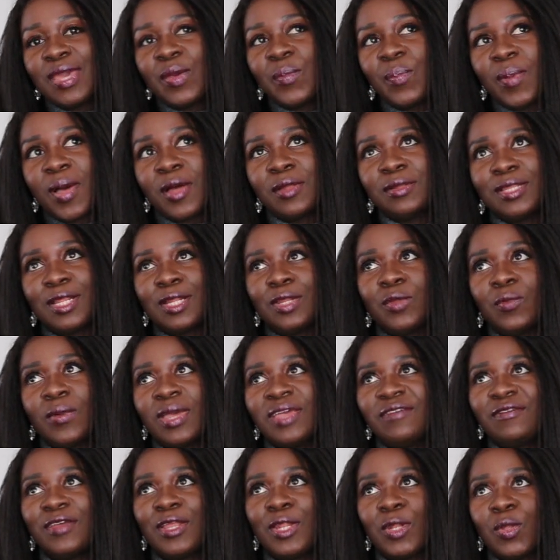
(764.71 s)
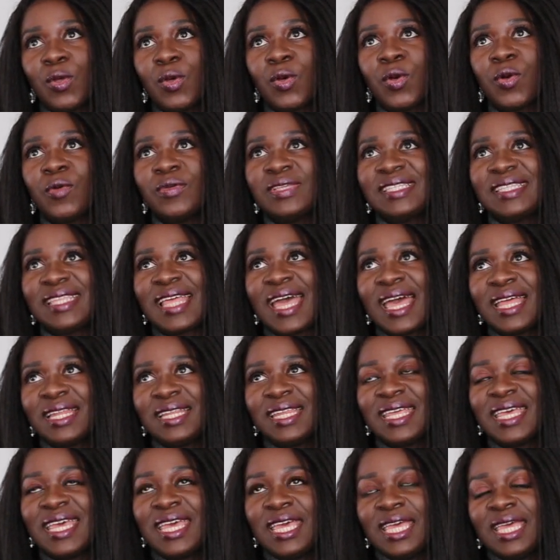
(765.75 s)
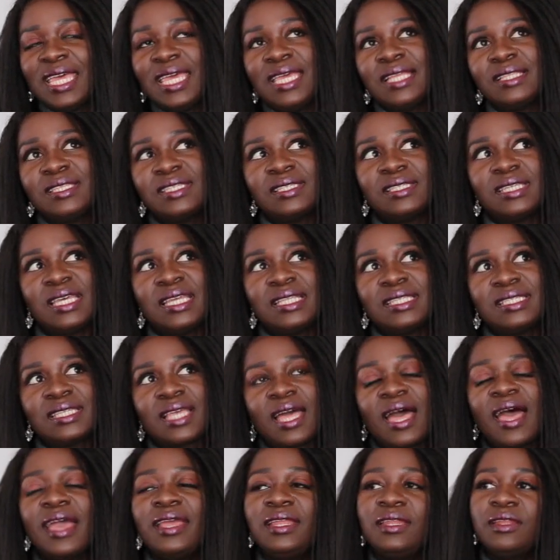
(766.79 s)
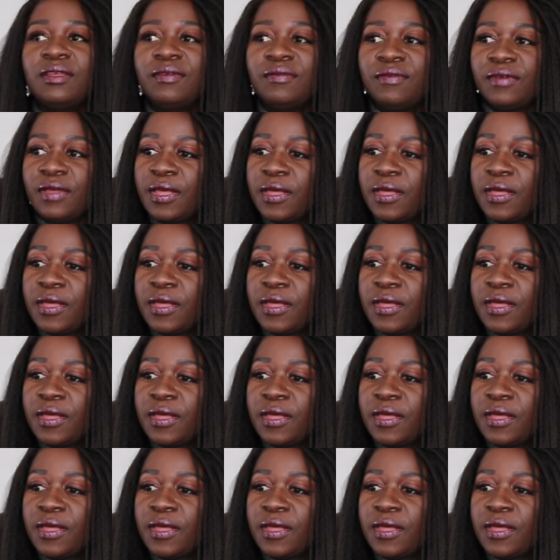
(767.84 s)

about the Loewe logo is that it's kind of